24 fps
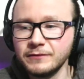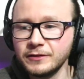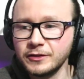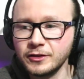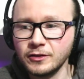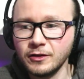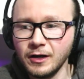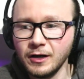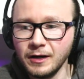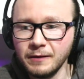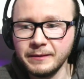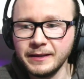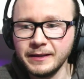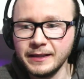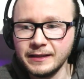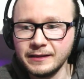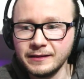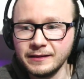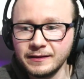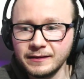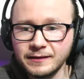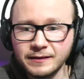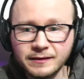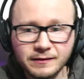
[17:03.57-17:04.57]
Do you know what I
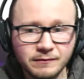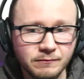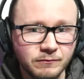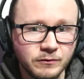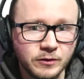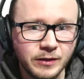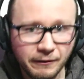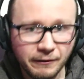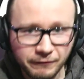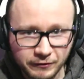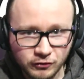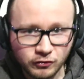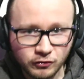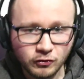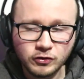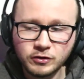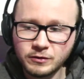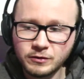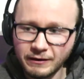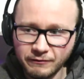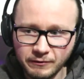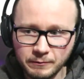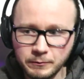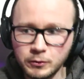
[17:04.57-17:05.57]
mean? You have a sun, you
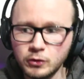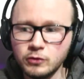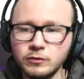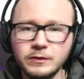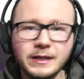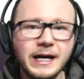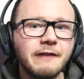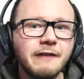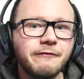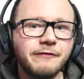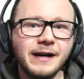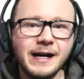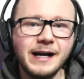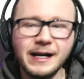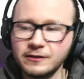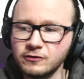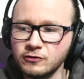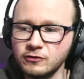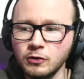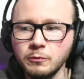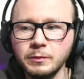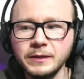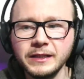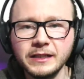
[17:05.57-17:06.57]
have a moon. They're facts.
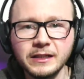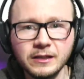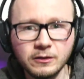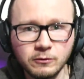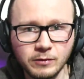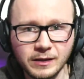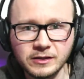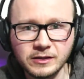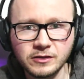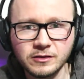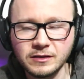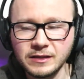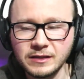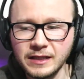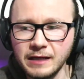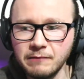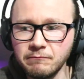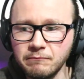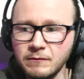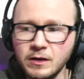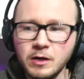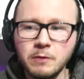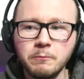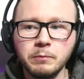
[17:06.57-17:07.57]
Nobody can question them.
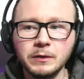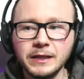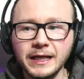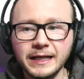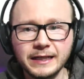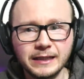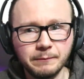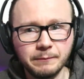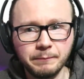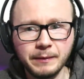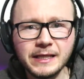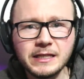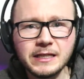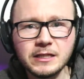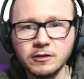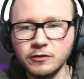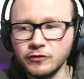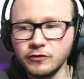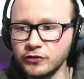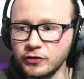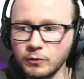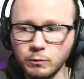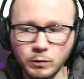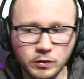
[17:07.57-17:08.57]
But like
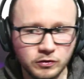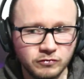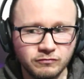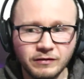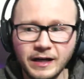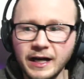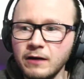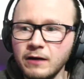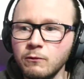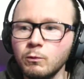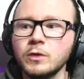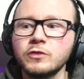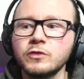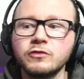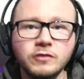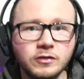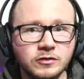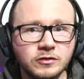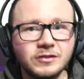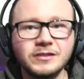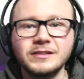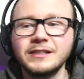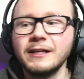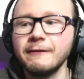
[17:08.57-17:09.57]
opinions on what's right and what's wrong
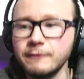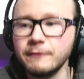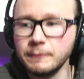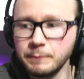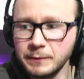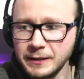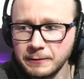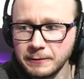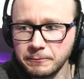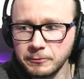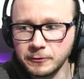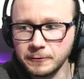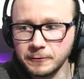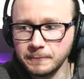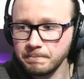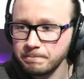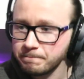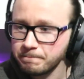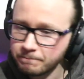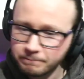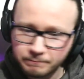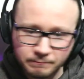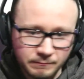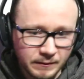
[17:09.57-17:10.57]
to save your people,
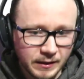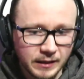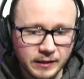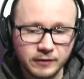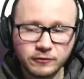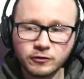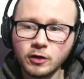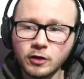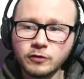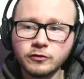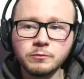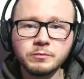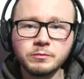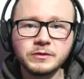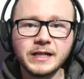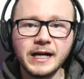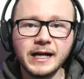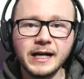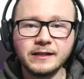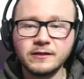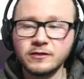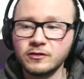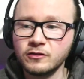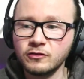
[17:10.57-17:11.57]
it's all
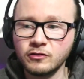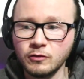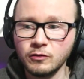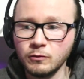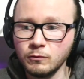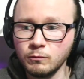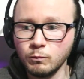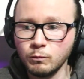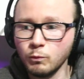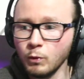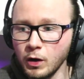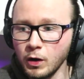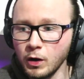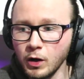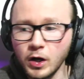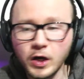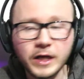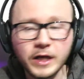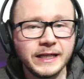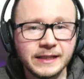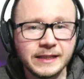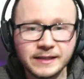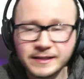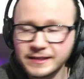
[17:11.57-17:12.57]
subject to what
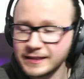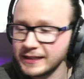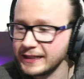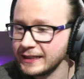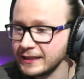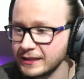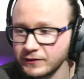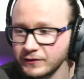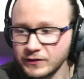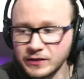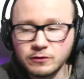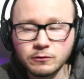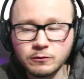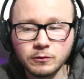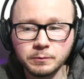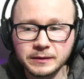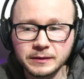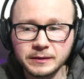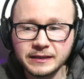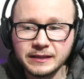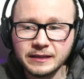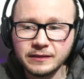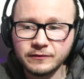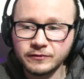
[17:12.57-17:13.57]
each individual
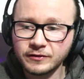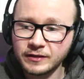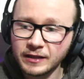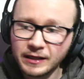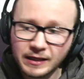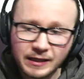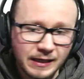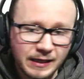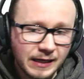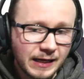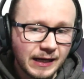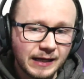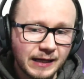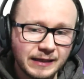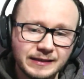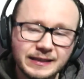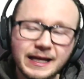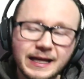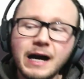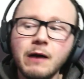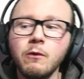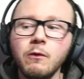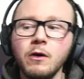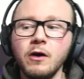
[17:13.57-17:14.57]
believes. And
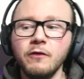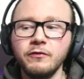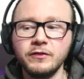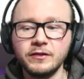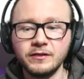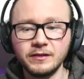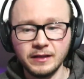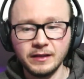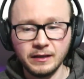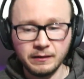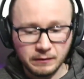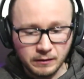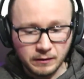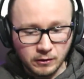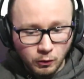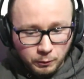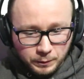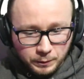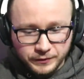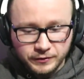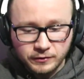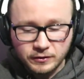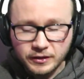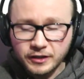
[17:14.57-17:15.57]
now, obviously, up
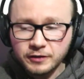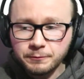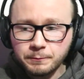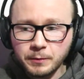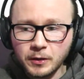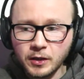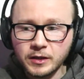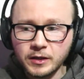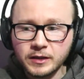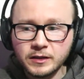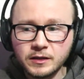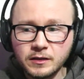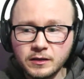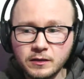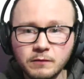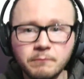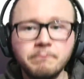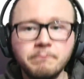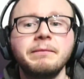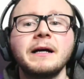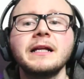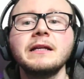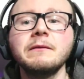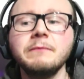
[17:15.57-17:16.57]
until this point,
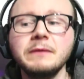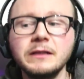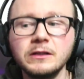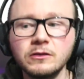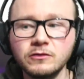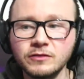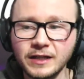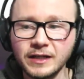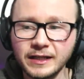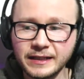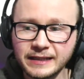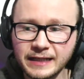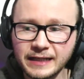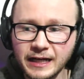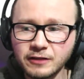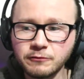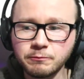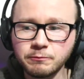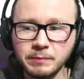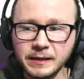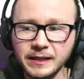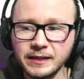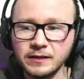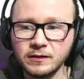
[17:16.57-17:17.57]
Bellamy looks like he has
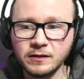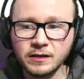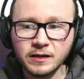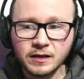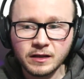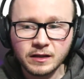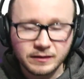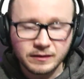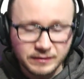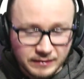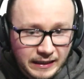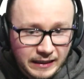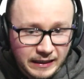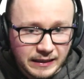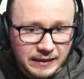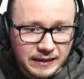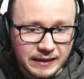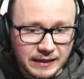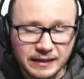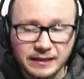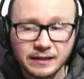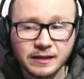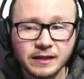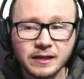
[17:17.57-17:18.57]
been
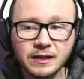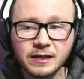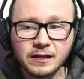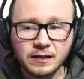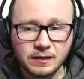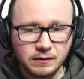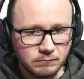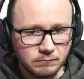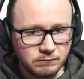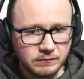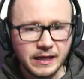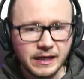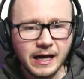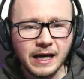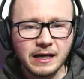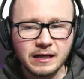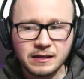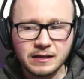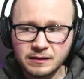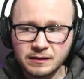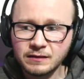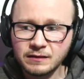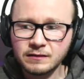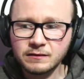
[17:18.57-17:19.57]
thinking, yeah,
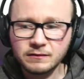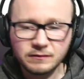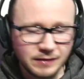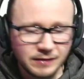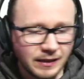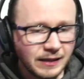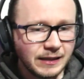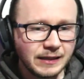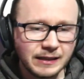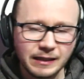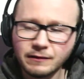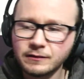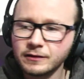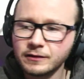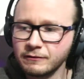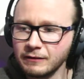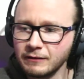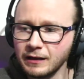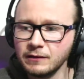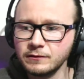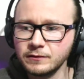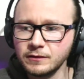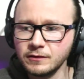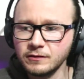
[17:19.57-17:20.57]
taking out the
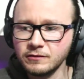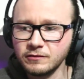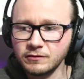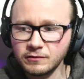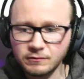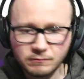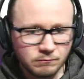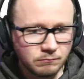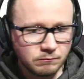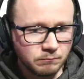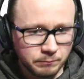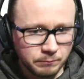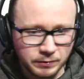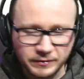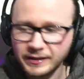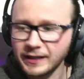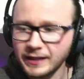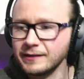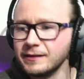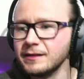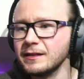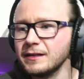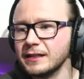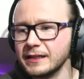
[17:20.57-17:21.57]
grounders,
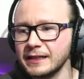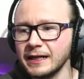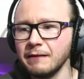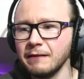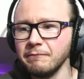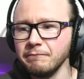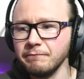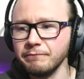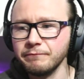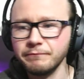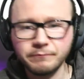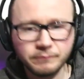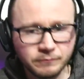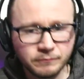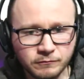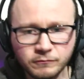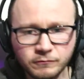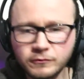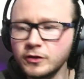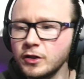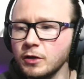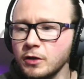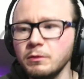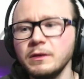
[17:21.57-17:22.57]
protecting the camp,
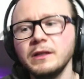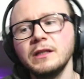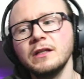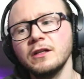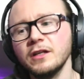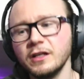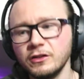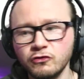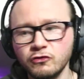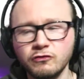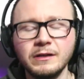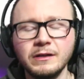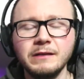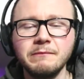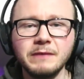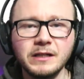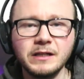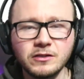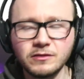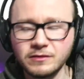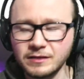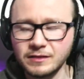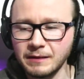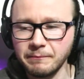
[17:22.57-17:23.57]
doing the extreme
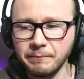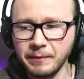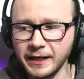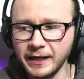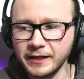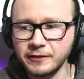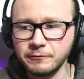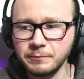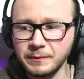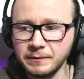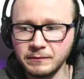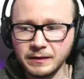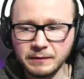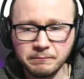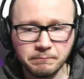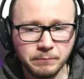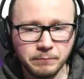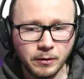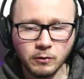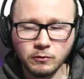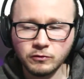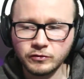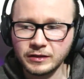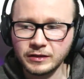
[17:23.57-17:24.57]
measures that Pike's been
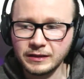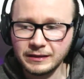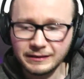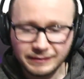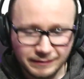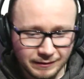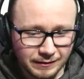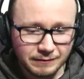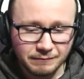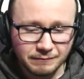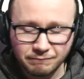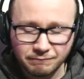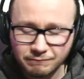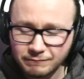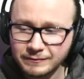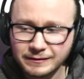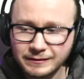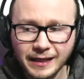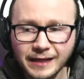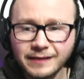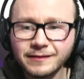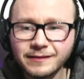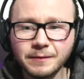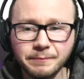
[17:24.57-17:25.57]
imposing.
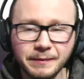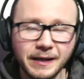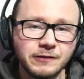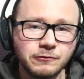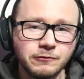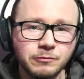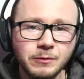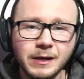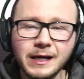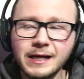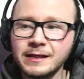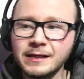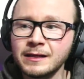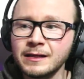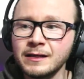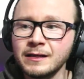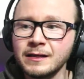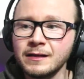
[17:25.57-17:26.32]
That is the best way.